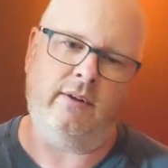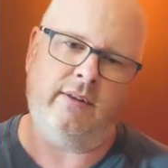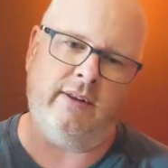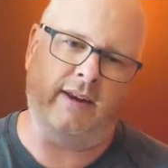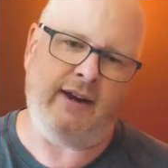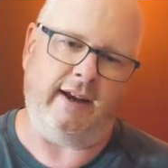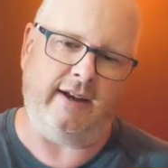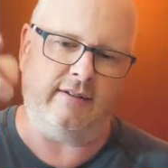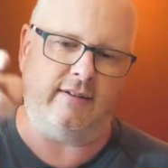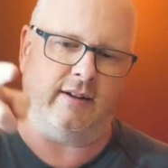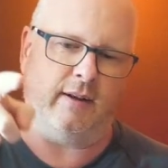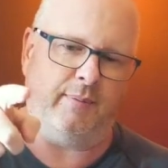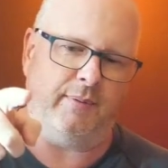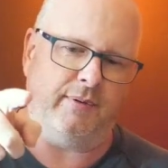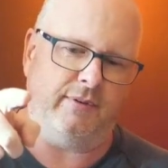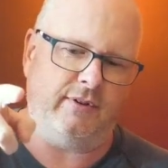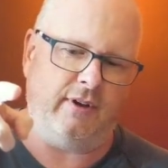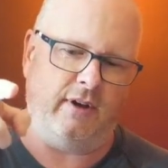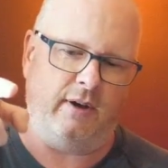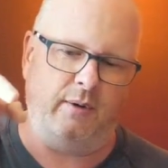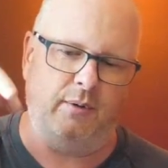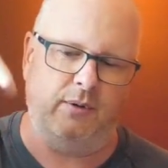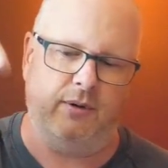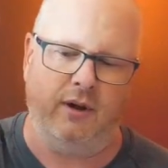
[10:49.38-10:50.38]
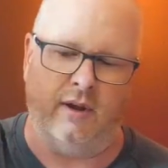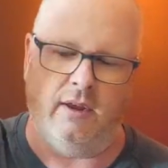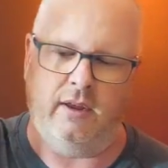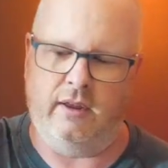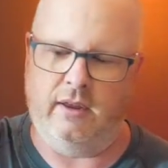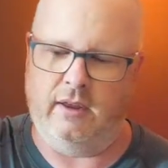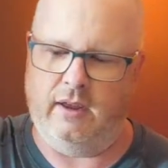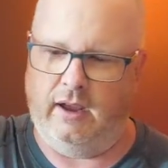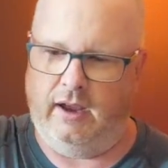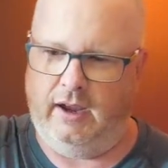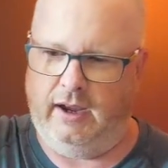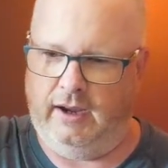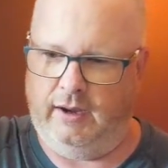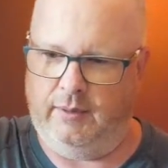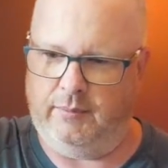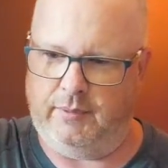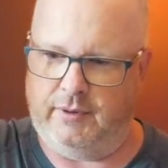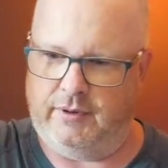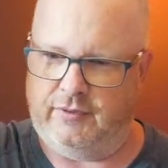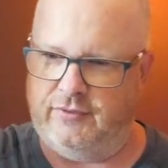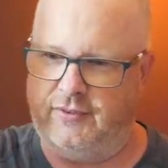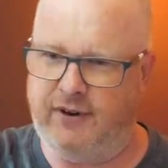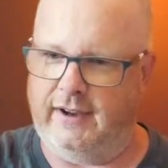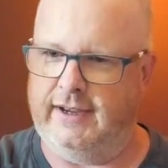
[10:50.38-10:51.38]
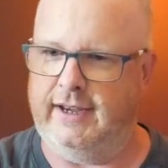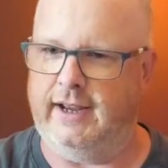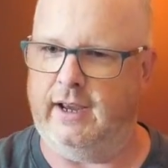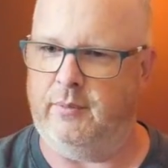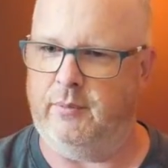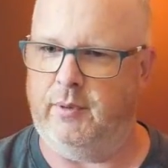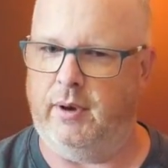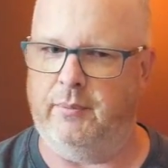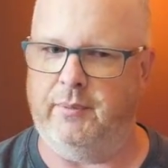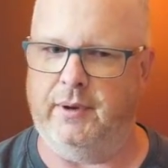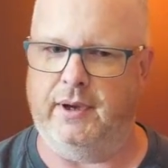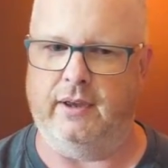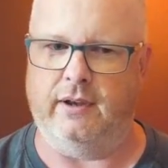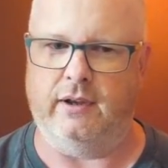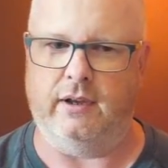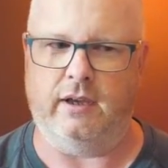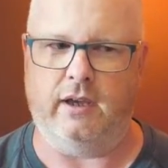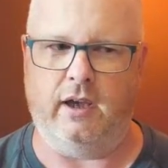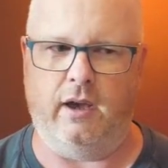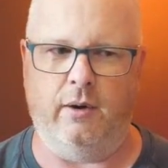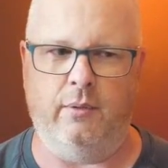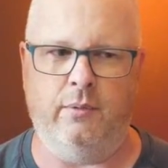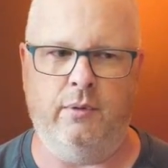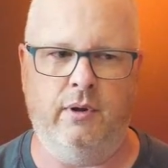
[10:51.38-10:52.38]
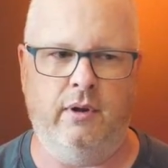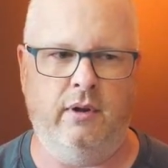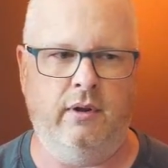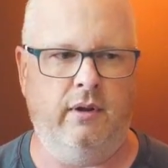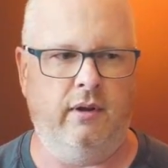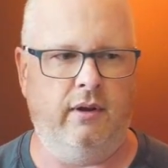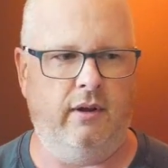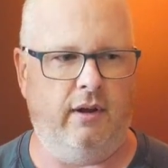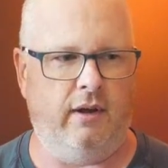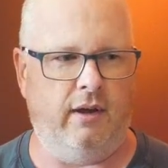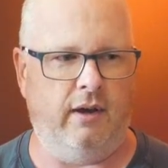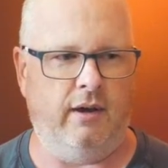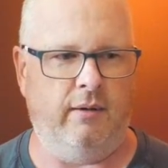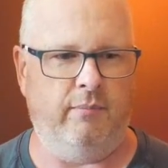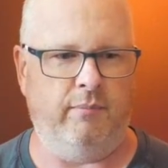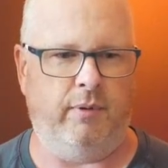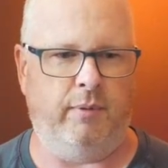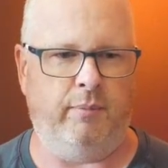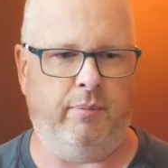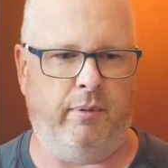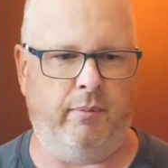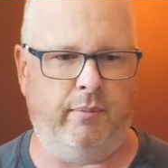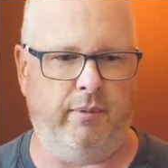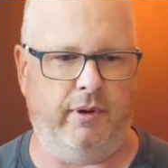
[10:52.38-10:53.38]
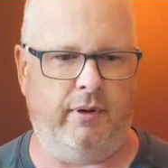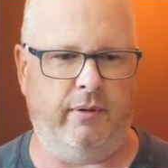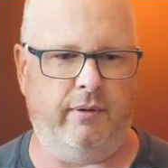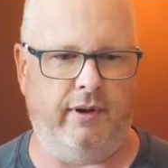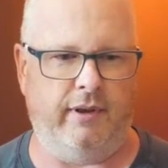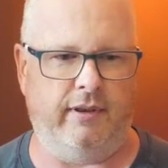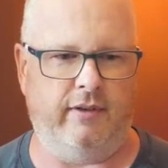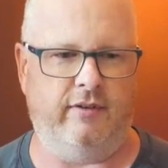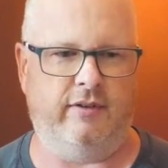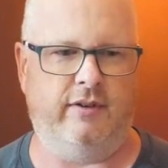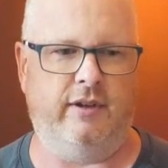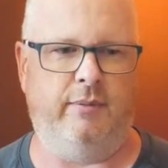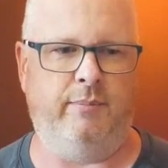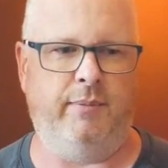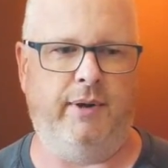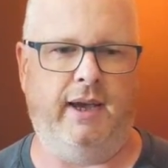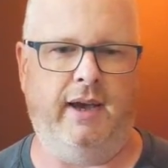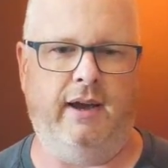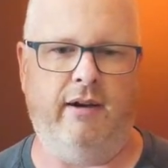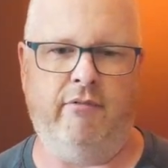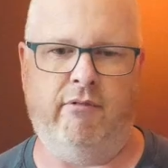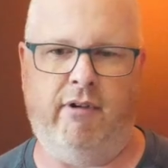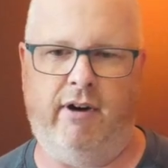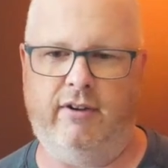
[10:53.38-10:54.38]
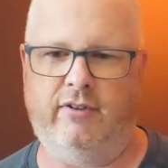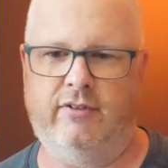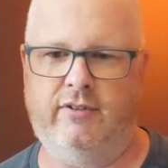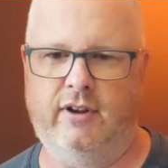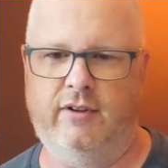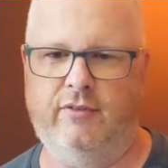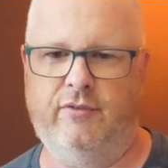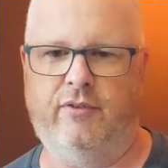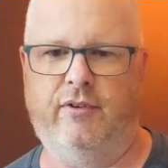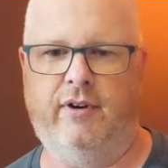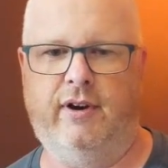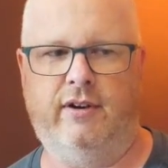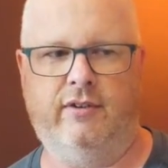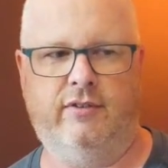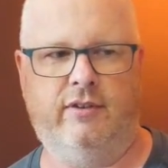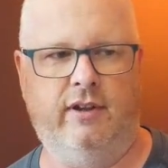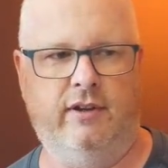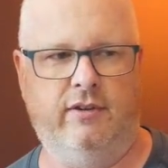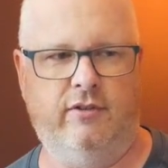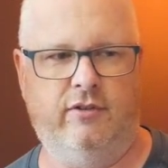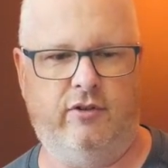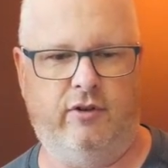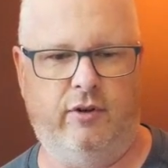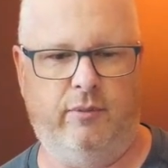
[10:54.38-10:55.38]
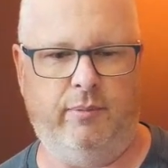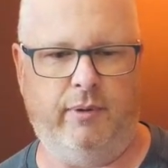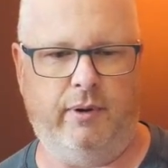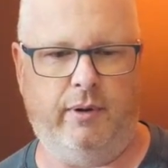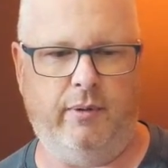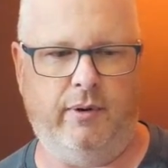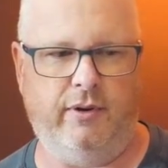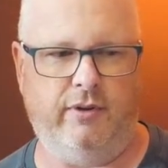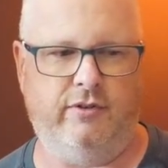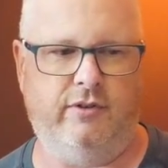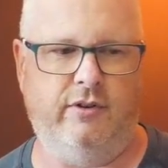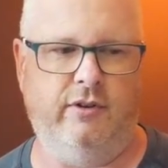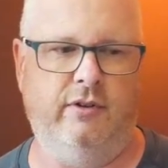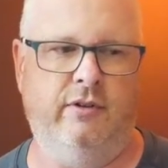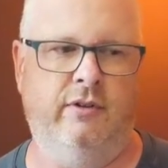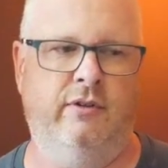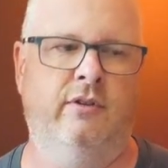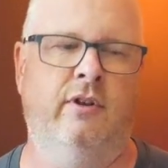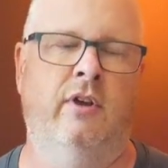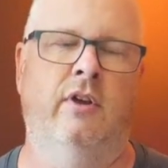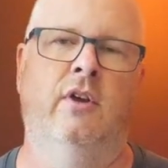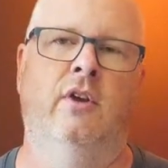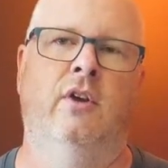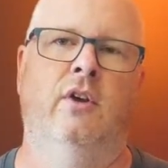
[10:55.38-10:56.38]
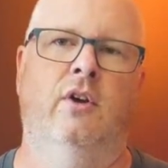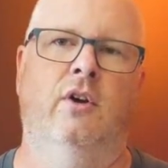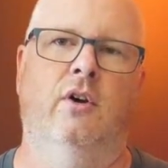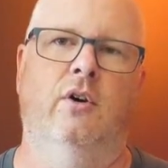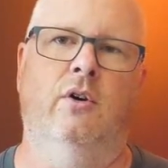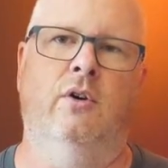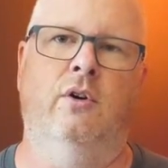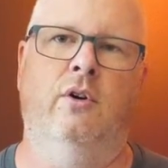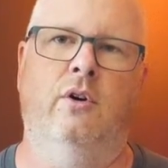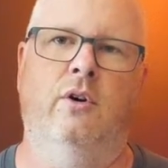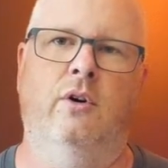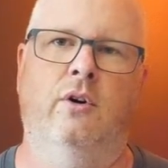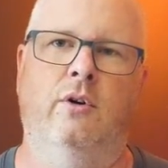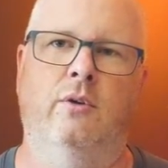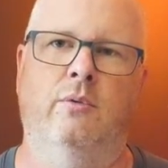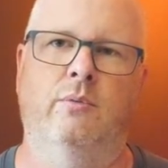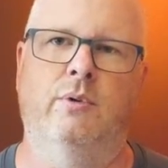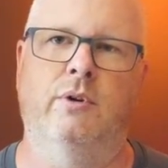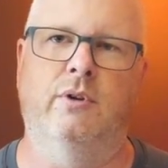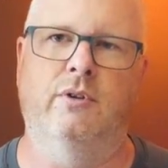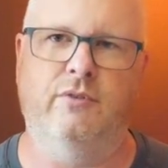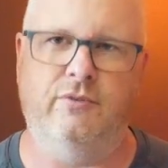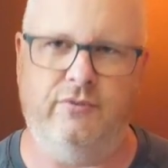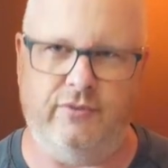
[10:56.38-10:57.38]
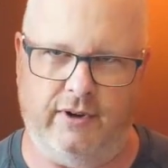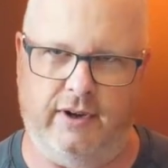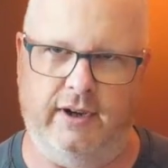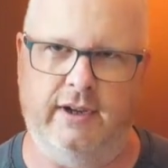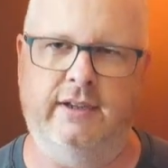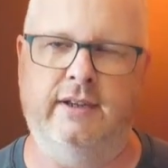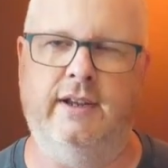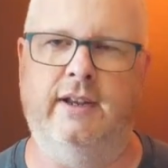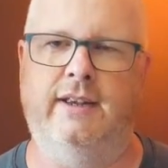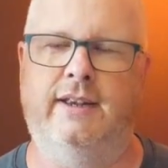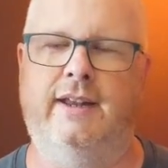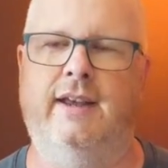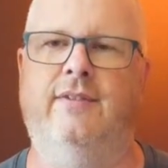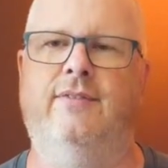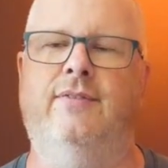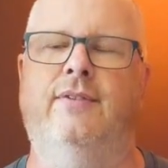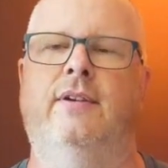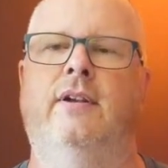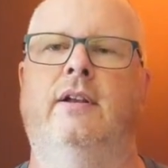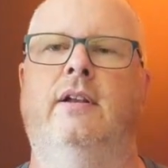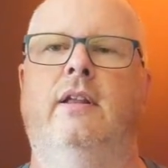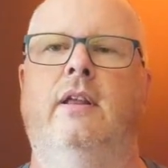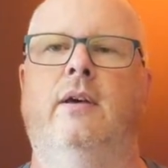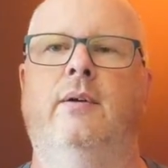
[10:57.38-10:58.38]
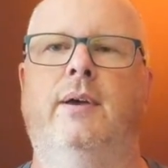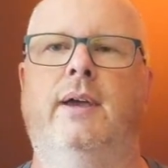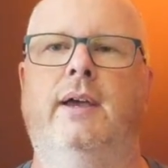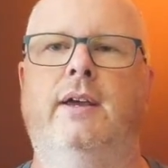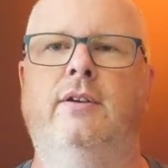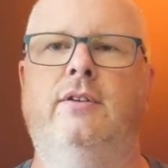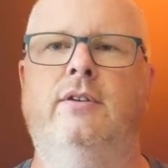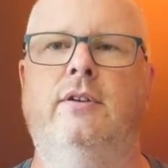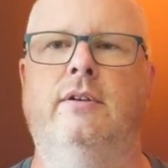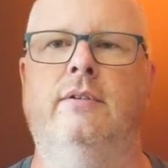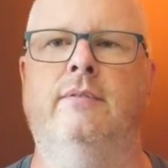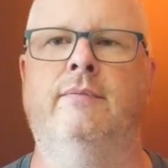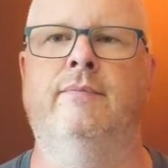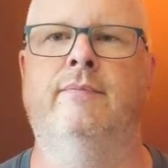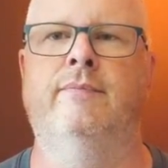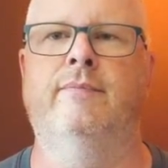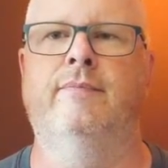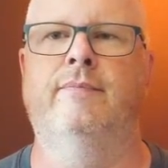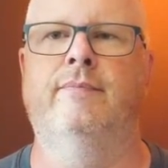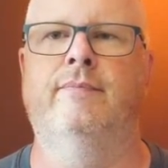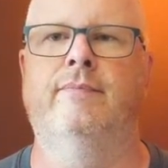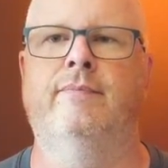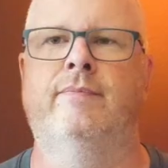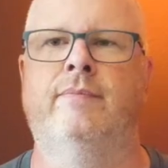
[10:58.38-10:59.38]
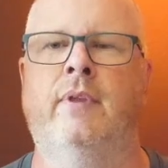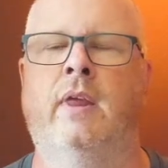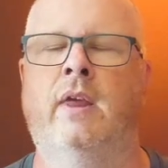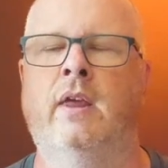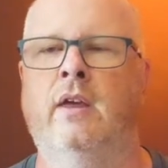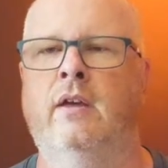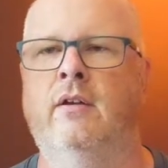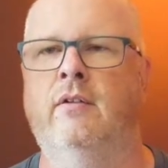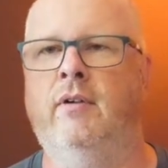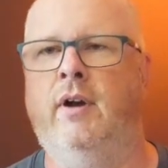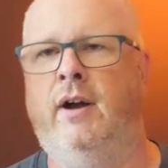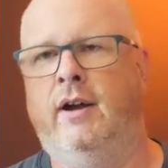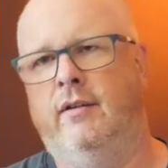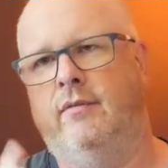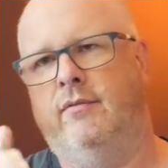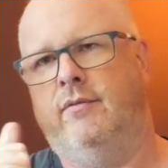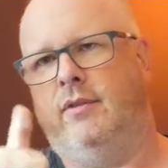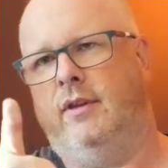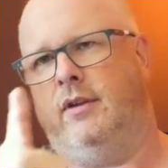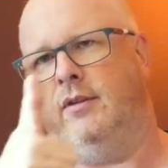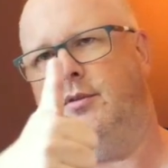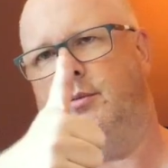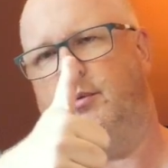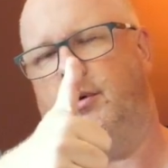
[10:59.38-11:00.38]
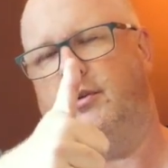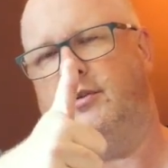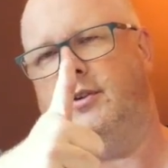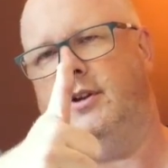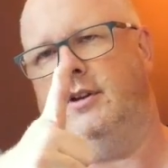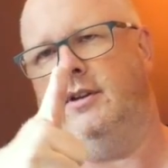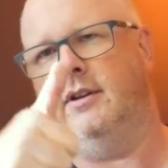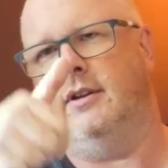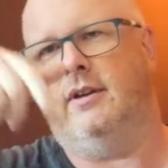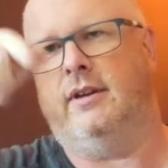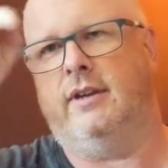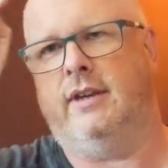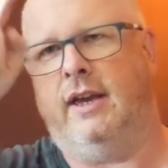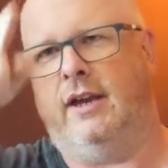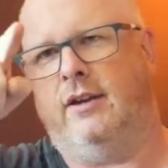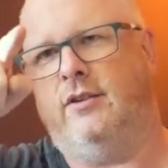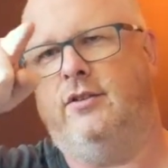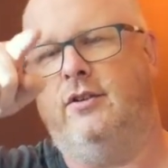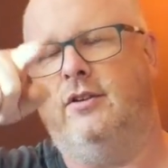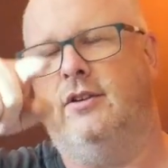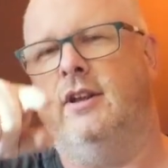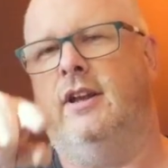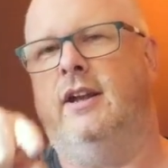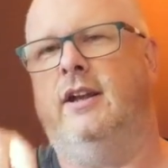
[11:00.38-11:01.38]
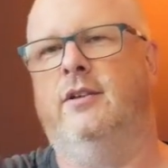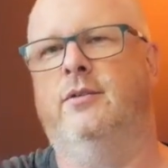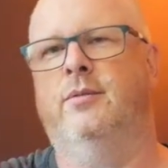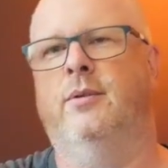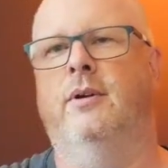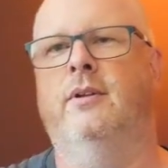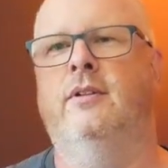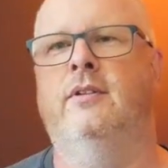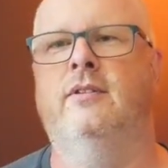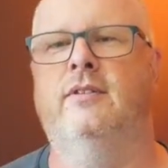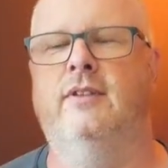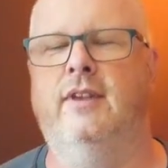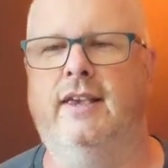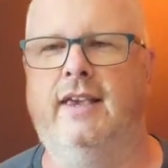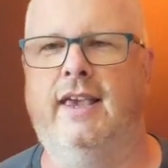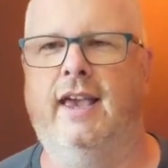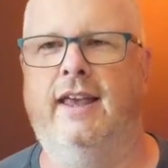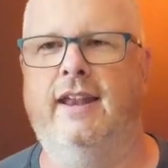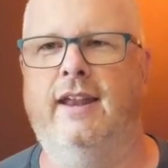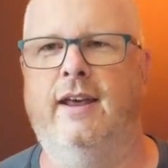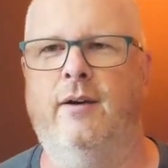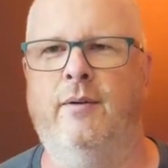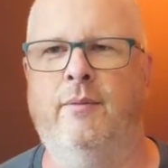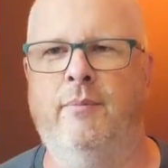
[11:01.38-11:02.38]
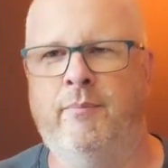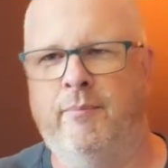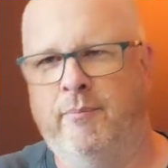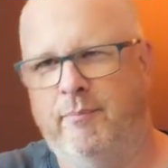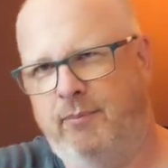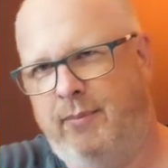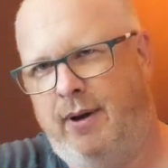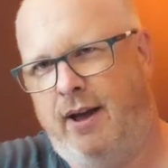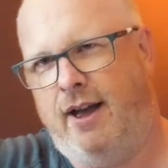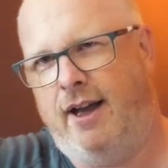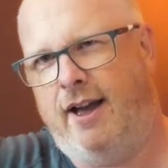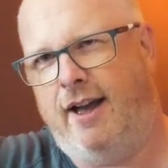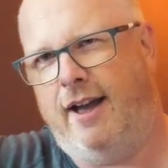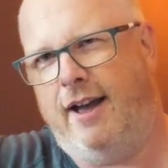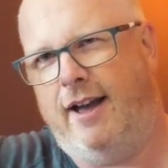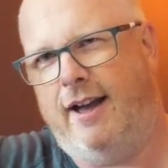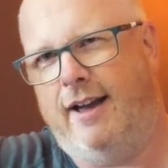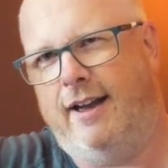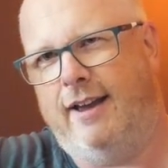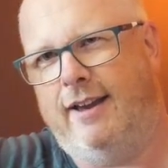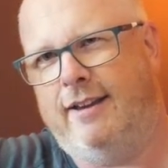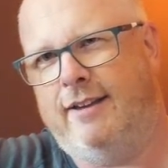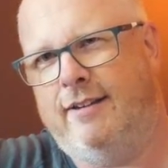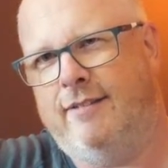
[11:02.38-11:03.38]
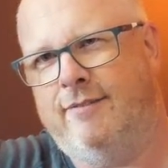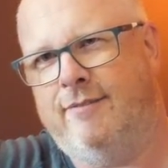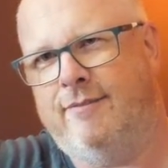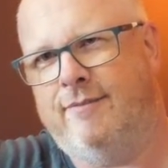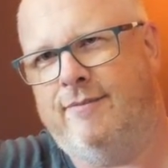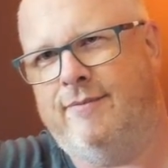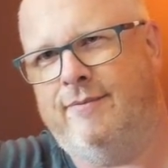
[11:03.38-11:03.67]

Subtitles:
on the next episode. We find out where we're going to go. You're probably going to either see me get arrested for asking stupid questions, or we'll find a definite location. Right, thanks for watching. Catch you on the next one. Take care now. Bye.